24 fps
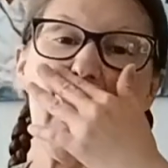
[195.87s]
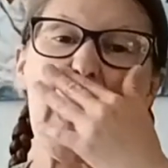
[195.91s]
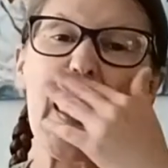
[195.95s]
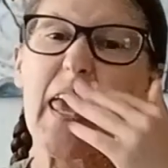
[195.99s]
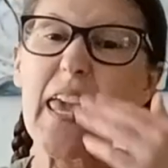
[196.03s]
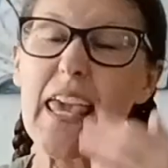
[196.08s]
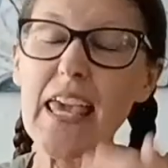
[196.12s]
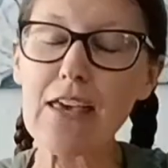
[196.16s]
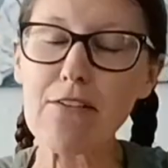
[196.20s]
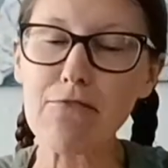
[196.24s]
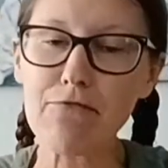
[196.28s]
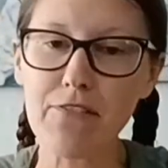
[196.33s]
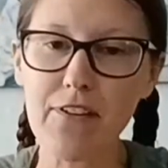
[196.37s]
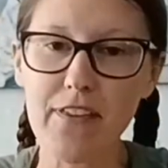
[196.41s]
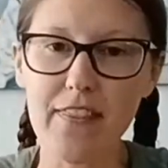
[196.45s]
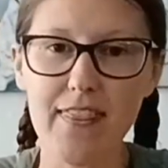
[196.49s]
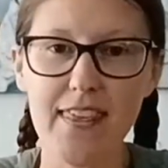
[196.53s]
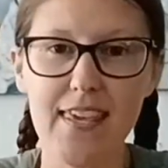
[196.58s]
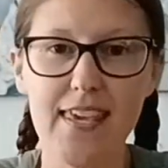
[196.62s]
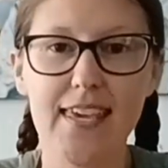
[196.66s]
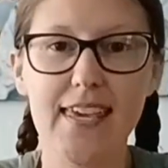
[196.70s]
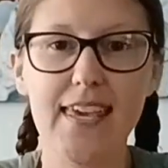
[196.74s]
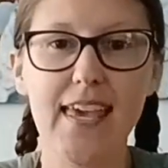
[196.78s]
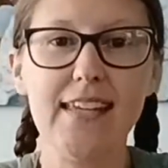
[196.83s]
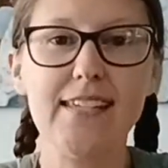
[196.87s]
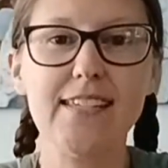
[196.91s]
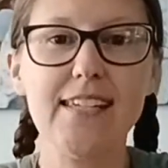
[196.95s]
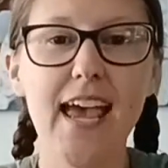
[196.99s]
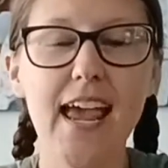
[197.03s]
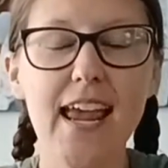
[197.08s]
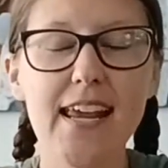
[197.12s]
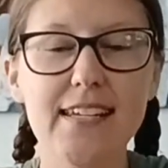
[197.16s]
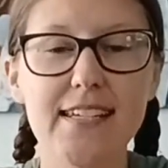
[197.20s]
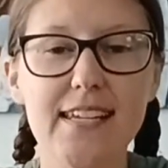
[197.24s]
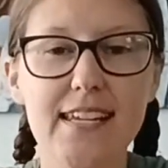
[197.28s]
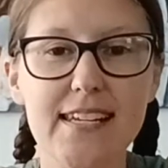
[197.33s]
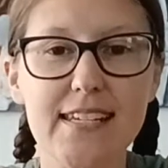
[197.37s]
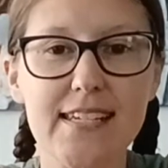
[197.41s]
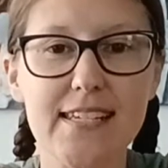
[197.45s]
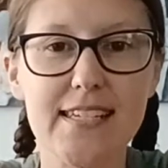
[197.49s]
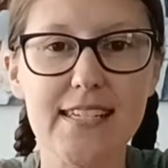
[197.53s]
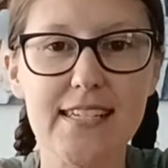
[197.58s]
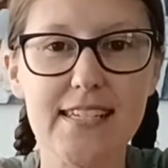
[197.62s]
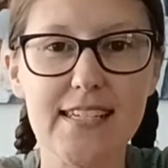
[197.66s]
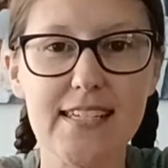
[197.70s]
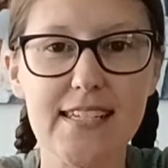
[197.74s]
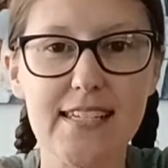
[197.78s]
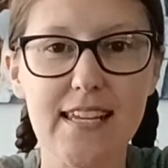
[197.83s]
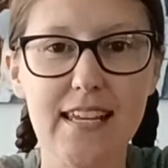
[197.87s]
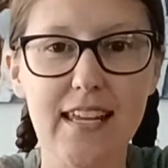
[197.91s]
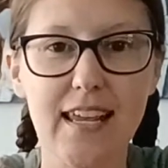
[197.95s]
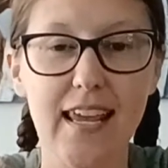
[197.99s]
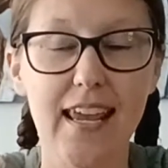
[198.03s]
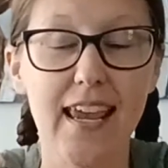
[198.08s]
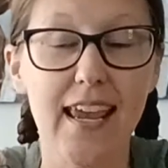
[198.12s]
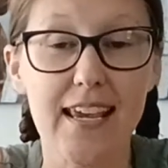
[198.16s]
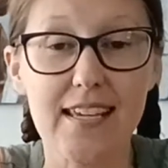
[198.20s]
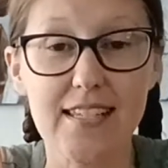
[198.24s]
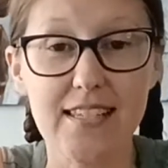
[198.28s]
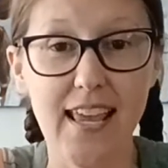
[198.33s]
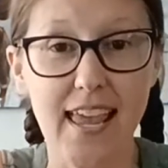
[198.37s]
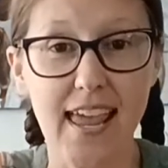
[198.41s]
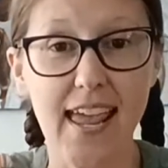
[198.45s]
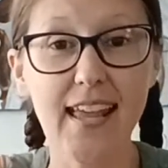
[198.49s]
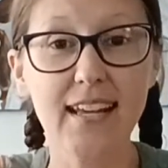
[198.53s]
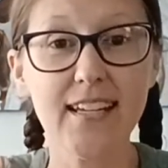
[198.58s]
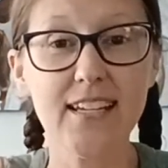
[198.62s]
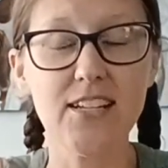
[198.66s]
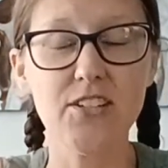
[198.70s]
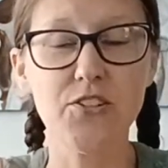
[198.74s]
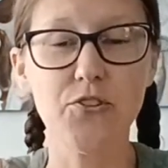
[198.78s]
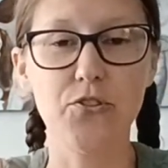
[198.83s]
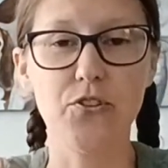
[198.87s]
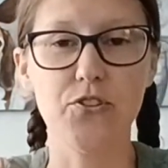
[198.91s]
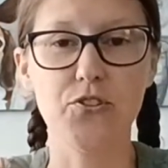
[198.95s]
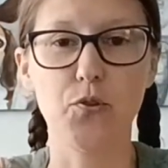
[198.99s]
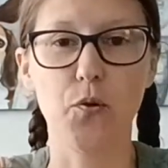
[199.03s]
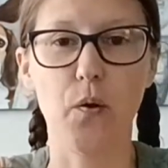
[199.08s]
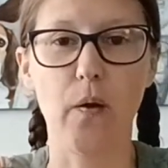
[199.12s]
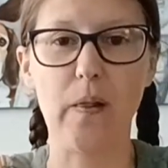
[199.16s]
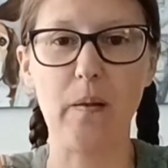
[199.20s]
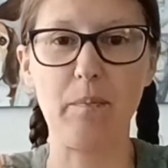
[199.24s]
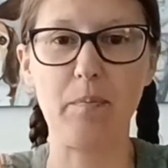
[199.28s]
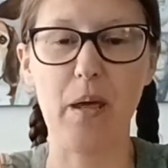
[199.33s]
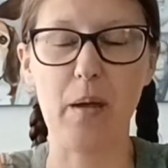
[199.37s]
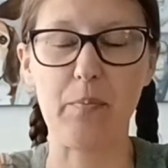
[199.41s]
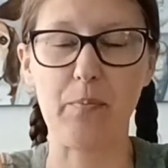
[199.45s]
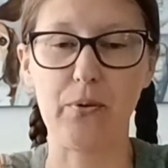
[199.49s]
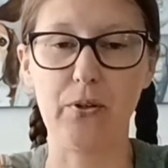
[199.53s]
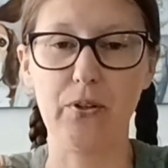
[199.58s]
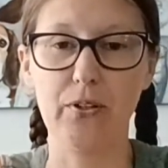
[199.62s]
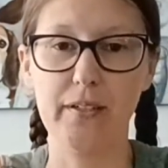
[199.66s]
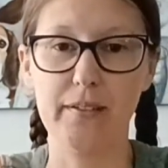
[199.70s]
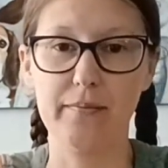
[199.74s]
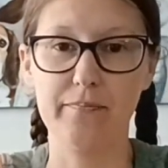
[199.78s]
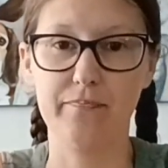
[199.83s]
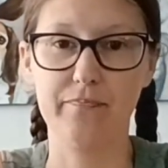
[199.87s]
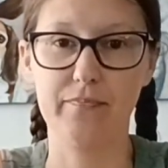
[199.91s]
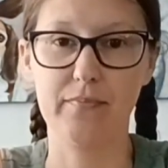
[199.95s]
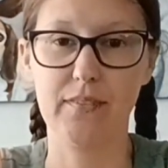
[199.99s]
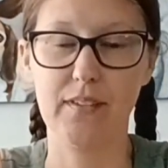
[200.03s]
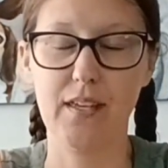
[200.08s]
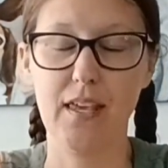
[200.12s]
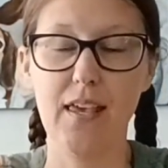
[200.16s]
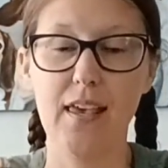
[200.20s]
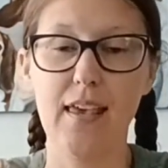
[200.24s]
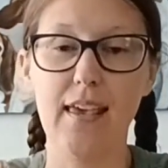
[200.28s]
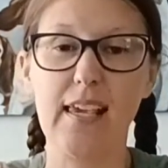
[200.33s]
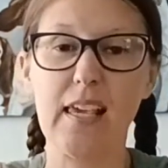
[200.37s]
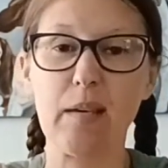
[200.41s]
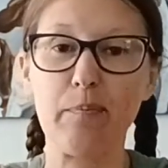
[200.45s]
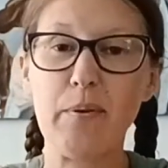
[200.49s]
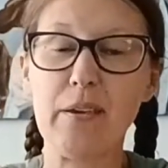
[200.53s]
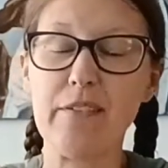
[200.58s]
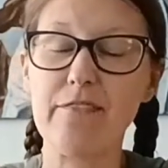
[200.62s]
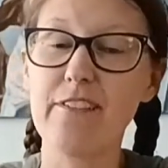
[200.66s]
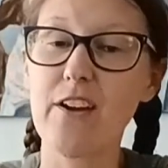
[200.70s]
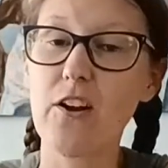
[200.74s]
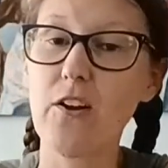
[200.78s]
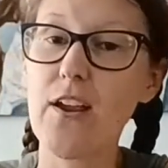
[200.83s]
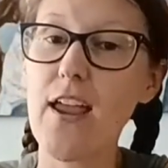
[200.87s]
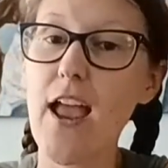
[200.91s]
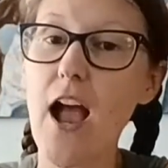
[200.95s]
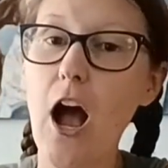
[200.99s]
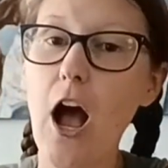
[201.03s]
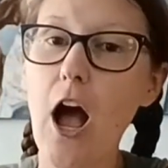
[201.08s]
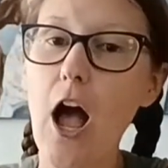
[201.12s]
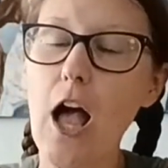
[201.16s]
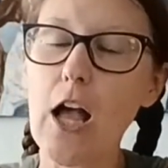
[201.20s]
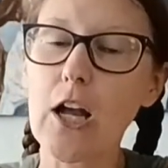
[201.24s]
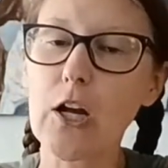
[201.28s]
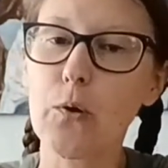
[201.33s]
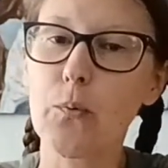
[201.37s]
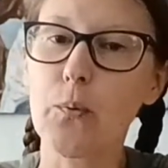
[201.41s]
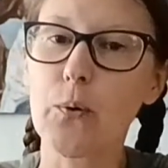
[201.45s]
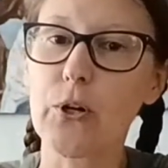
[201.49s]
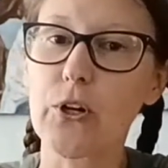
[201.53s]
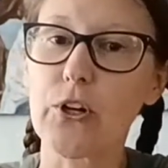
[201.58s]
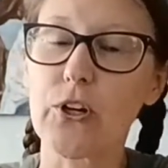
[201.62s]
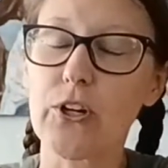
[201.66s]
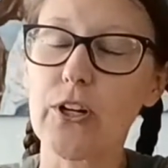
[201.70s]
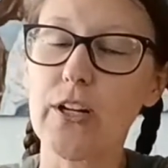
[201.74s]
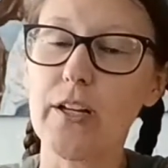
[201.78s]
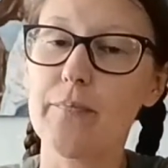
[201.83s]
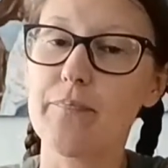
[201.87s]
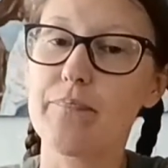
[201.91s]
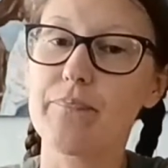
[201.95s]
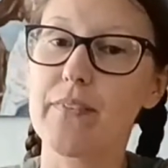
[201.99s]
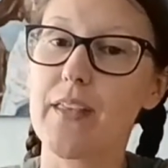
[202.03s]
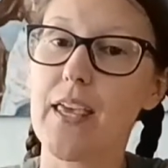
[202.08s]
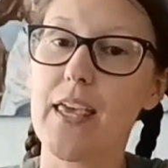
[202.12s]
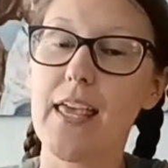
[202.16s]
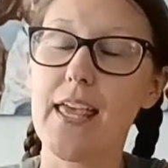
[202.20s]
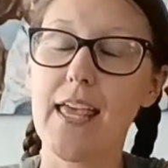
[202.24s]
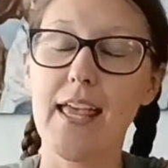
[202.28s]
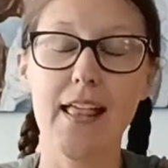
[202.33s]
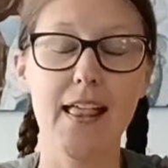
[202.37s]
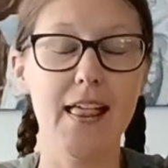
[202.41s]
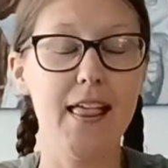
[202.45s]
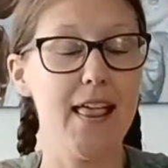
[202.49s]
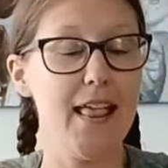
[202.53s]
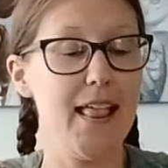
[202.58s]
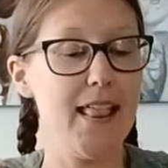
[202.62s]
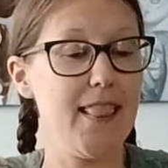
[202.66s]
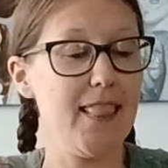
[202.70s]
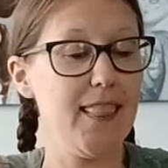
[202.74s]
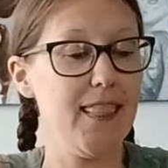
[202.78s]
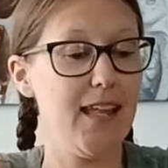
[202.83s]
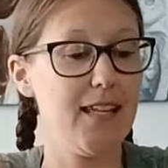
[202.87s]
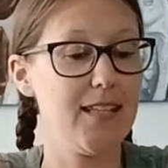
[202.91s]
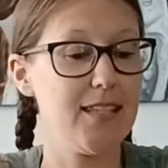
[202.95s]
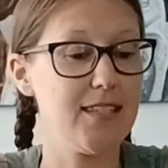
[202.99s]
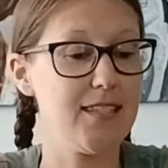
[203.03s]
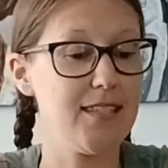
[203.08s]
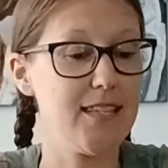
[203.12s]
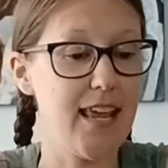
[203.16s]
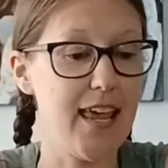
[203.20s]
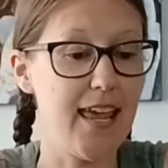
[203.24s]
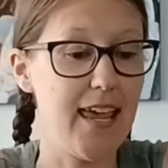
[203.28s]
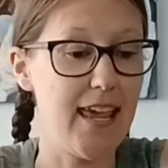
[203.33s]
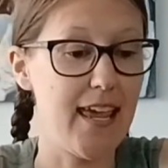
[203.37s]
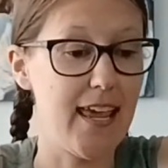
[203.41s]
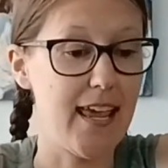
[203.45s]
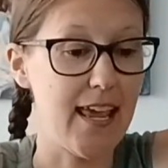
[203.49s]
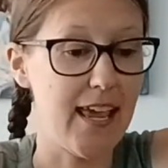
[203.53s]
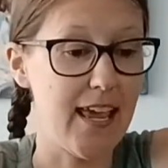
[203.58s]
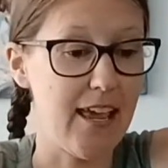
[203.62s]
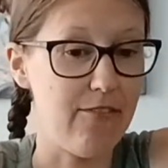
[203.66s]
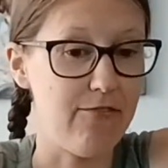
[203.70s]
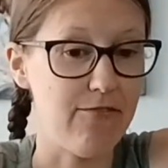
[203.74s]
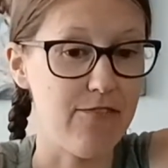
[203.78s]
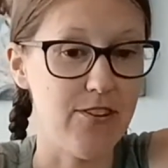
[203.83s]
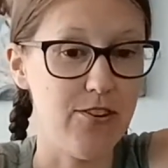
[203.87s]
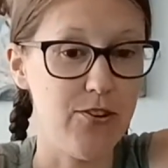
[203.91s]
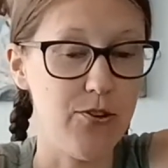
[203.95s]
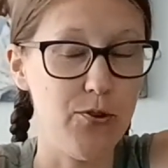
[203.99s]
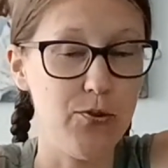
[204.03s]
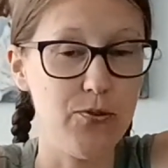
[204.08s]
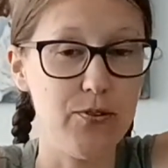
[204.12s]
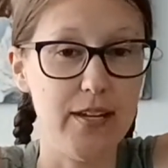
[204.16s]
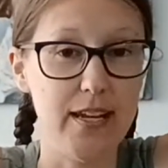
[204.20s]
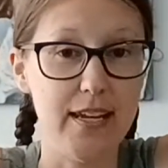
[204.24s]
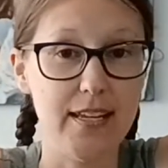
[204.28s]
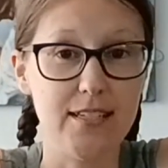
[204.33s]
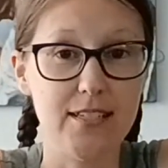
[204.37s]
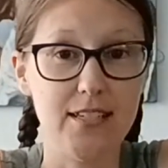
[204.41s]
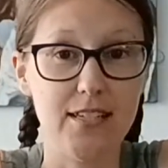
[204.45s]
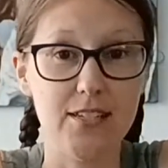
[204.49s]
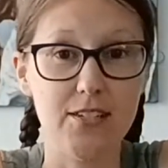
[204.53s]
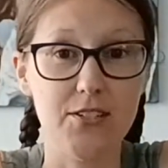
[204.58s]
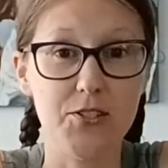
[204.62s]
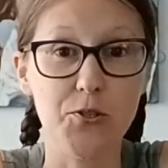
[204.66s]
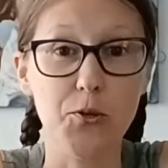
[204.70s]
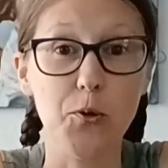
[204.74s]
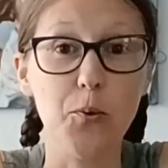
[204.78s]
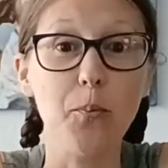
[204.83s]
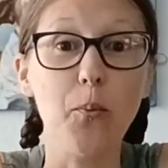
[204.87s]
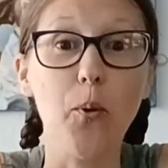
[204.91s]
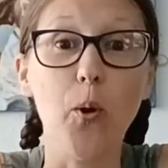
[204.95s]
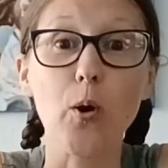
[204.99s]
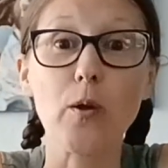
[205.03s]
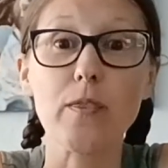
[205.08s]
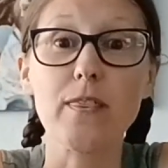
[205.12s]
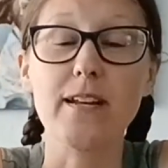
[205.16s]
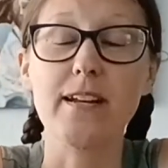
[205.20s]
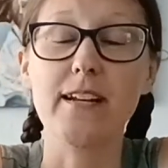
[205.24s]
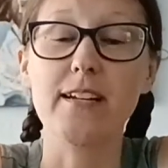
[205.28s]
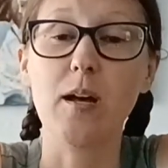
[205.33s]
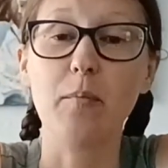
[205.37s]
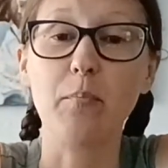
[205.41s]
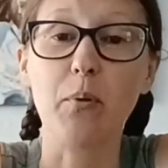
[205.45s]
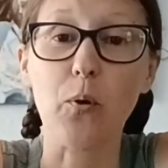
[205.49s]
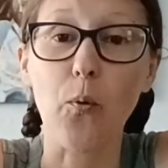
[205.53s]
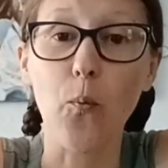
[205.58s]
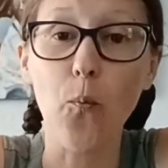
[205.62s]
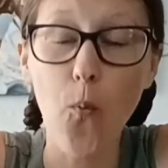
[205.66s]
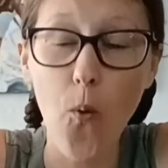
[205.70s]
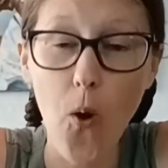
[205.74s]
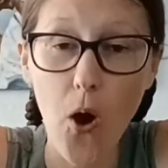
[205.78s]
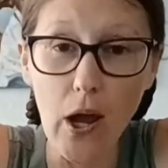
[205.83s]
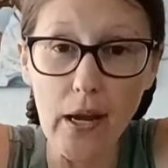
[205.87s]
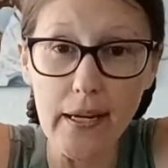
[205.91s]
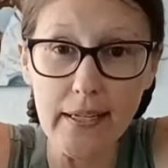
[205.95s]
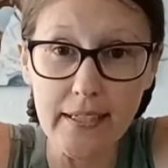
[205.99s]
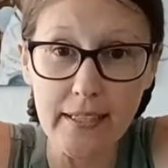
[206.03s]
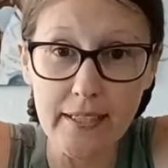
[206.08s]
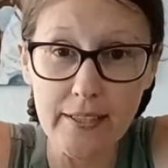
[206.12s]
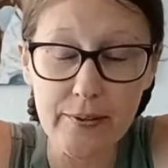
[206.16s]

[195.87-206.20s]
If the attendant is handing you the toilet paper, it could be very awkward. Let's say if you need to do more than a number 1,